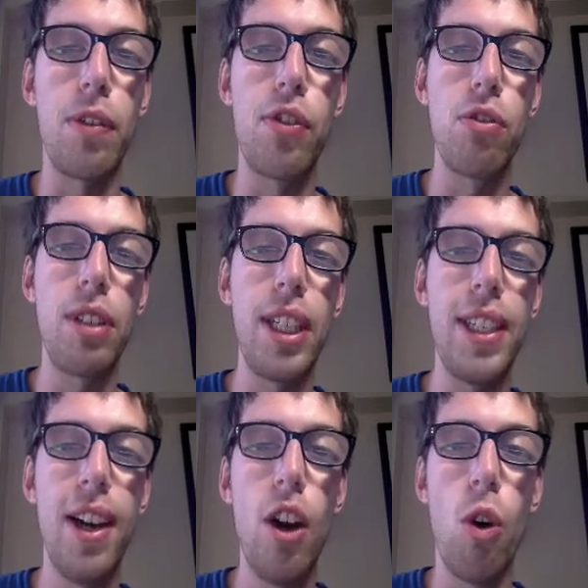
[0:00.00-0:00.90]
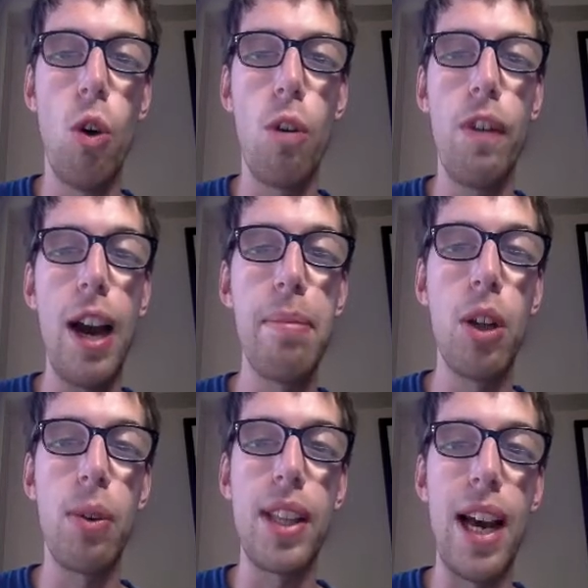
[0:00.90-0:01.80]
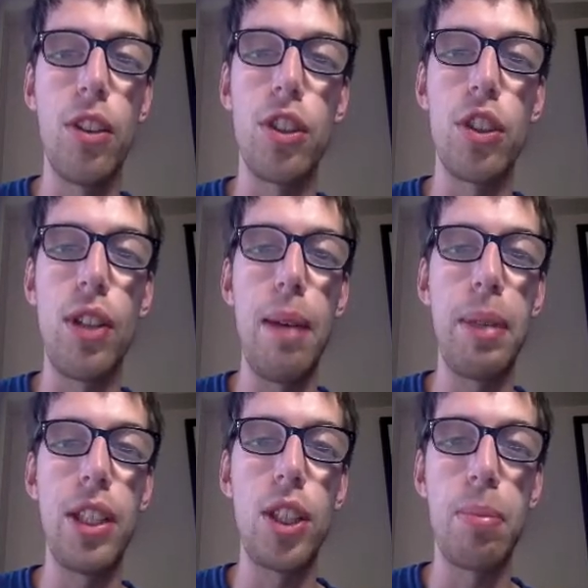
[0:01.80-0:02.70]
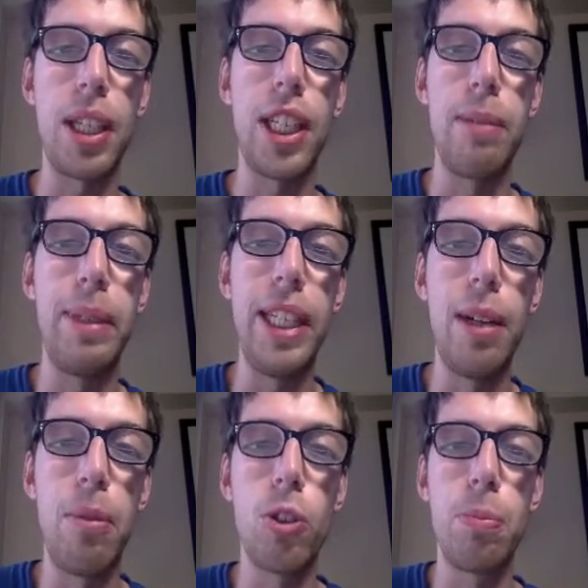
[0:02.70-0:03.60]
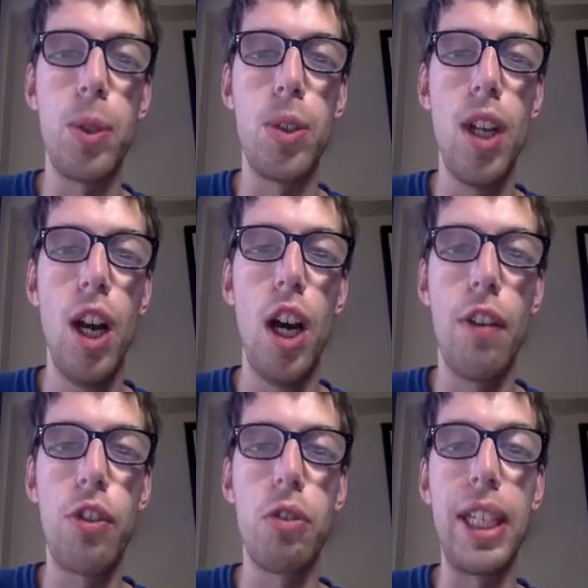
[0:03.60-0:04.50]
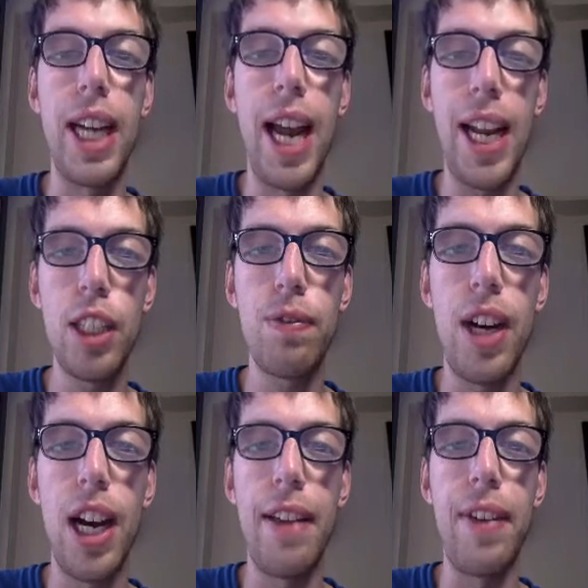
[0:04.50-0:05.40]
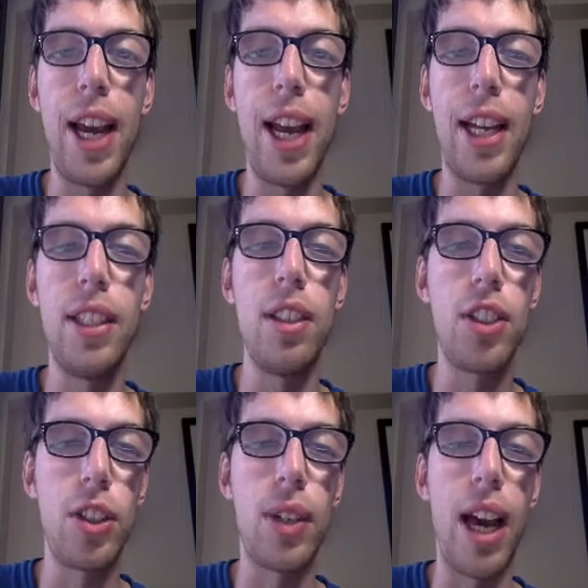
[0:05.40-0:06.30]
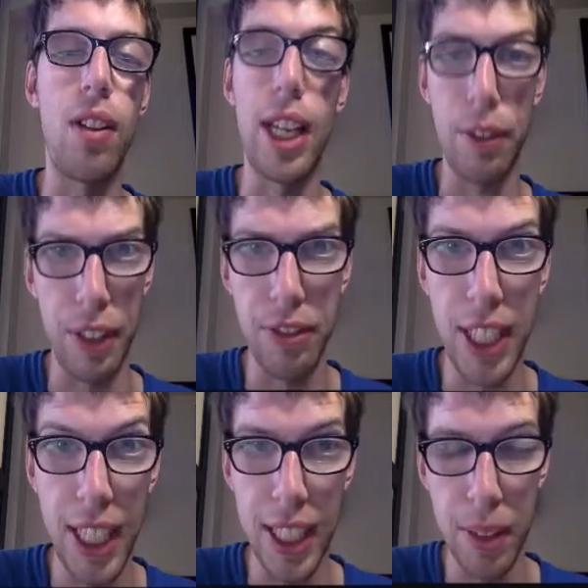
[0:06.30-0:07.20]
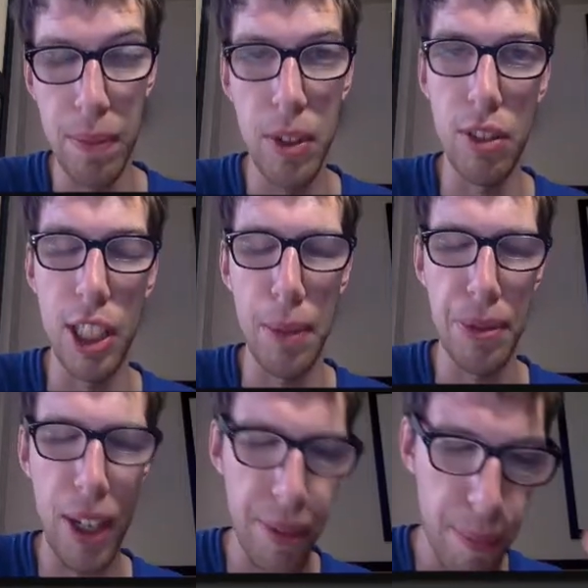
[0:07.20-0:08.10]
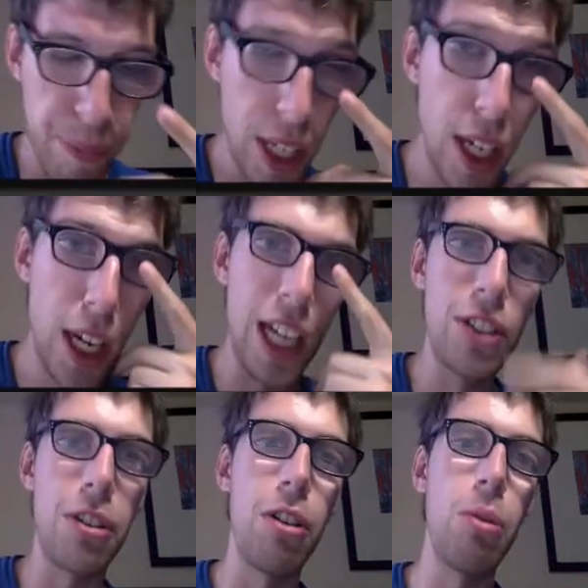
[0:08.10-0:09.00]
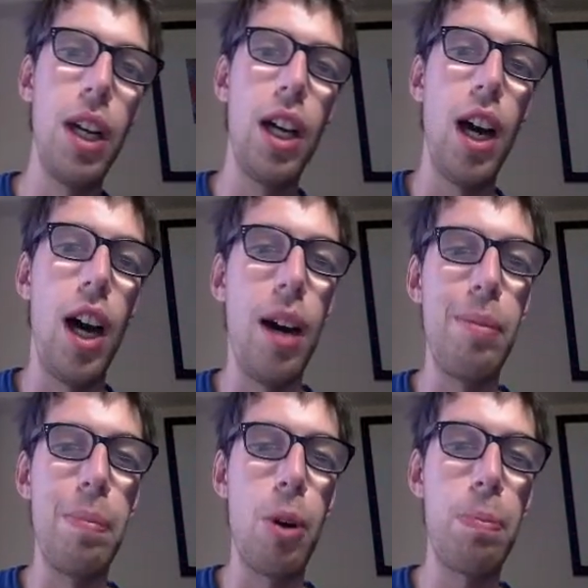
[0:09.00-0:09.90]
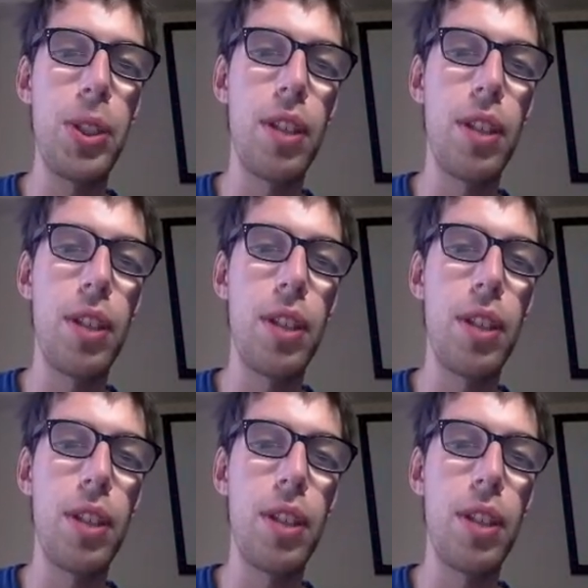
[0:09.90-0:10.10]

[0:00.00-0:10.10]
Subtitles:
of 3 or 5 below 1,000. So that means something can be a multiple of 3 and 5 and still count like 15, 3 times 5. And so the purpose